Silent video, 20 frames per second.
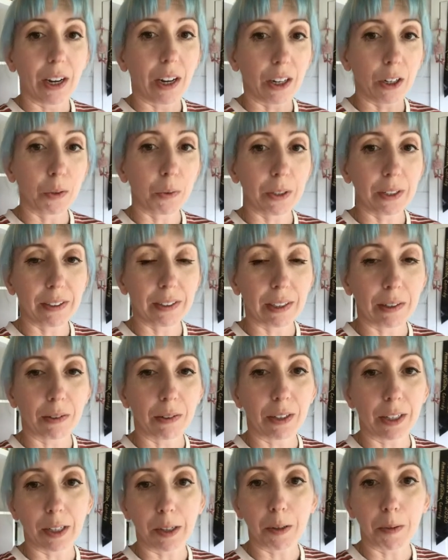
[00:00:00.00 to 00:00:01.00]
I always
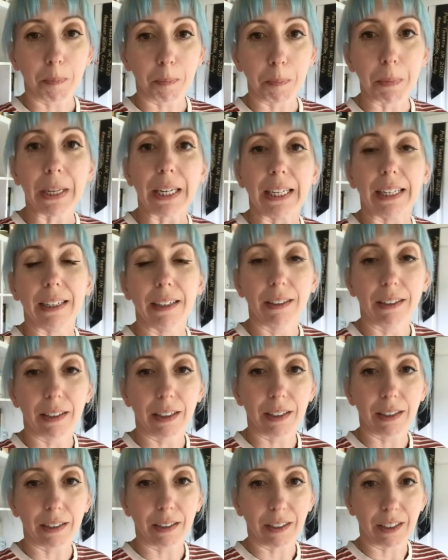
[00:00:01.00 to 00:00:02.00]
sound like me,
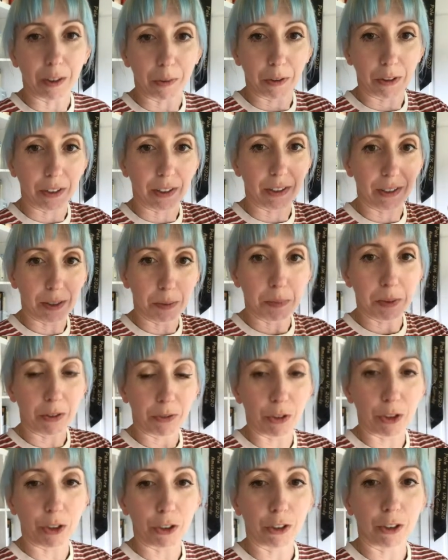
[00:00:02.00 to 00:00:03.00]
like, you know, a similar
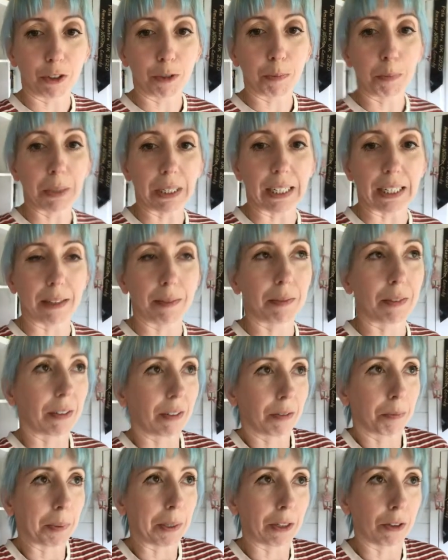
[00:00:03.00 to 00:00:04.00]
version of me,
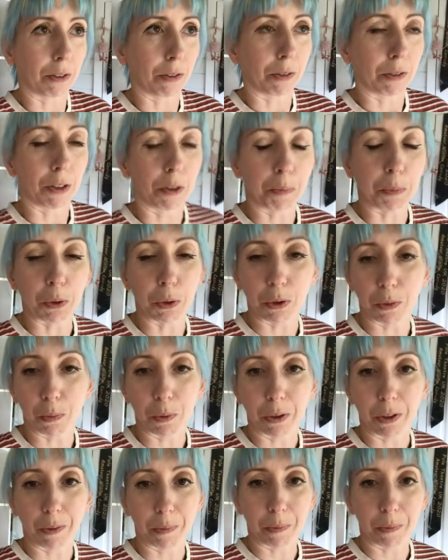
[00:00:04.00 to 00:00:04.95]
depending on the mood and